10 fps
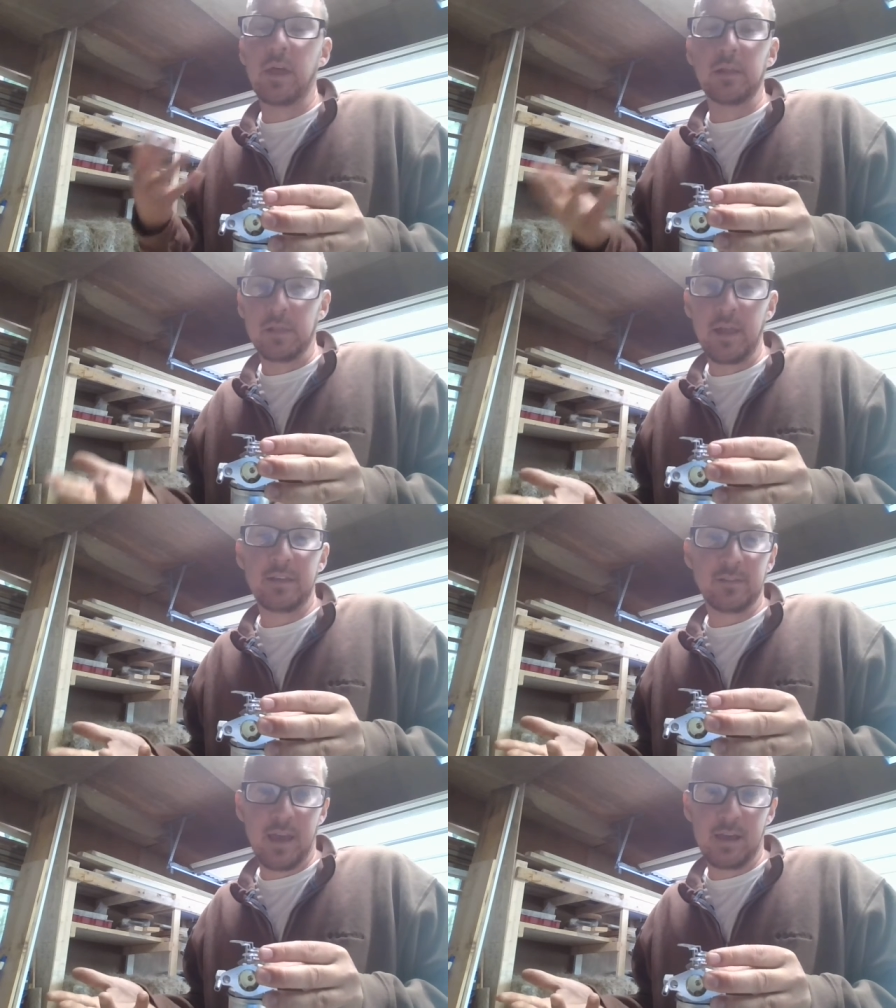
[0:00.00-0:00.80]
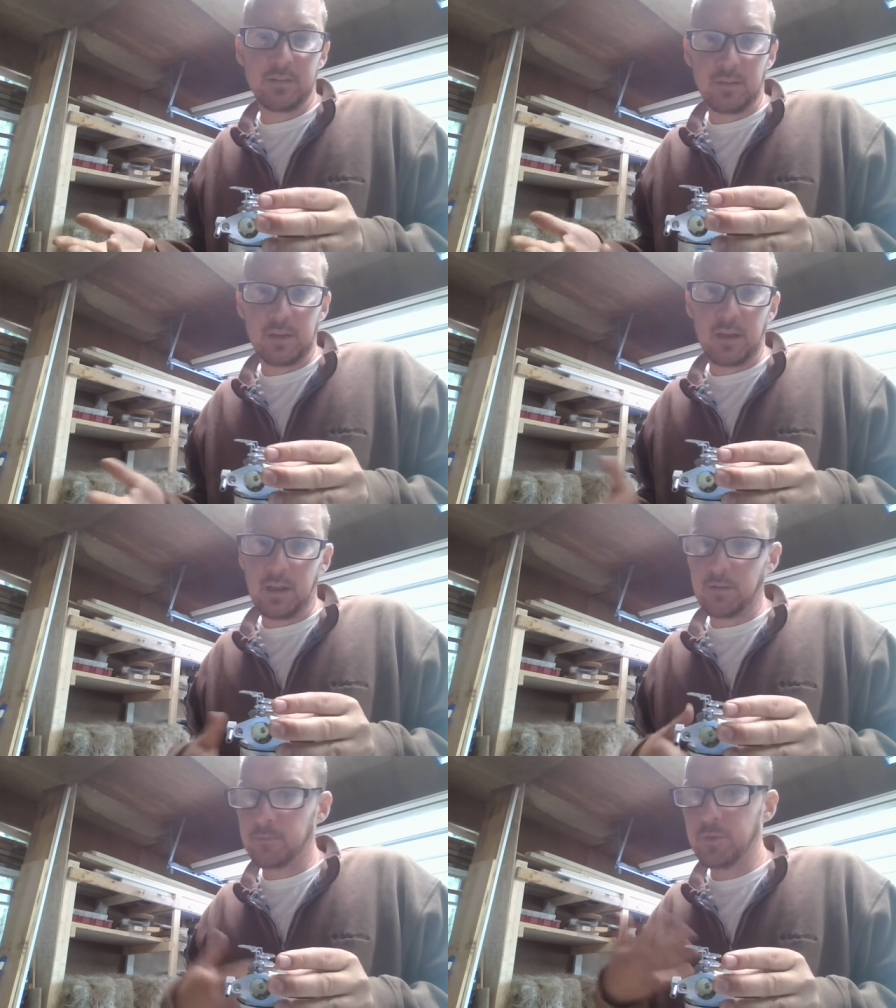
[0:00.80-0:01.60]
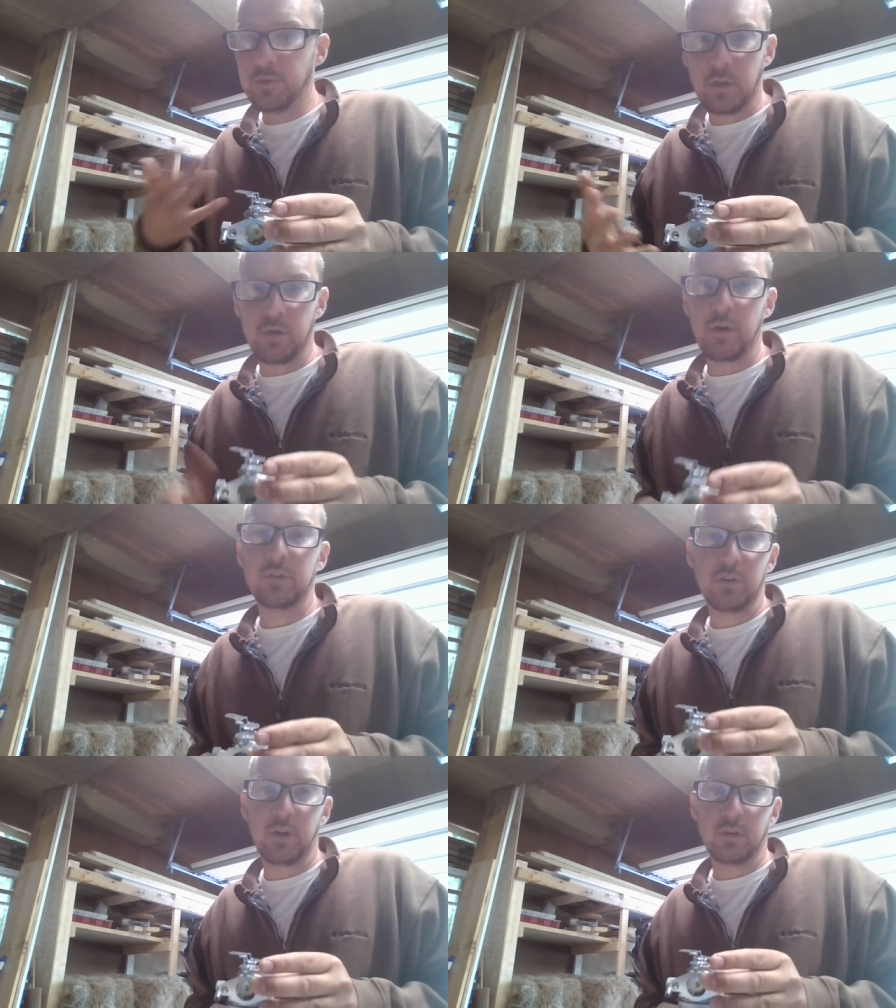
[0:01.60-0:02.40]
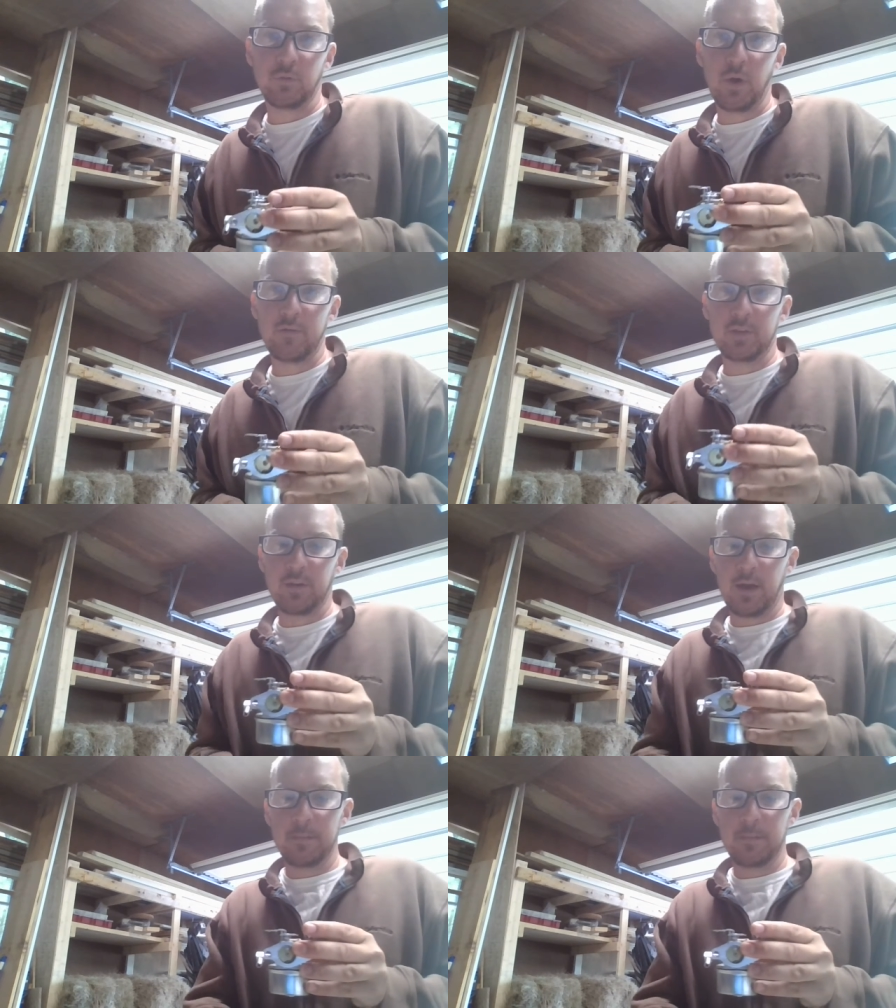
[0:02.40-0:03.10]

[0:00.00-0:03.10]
less gasoline in so that your engine doesn't rev as high.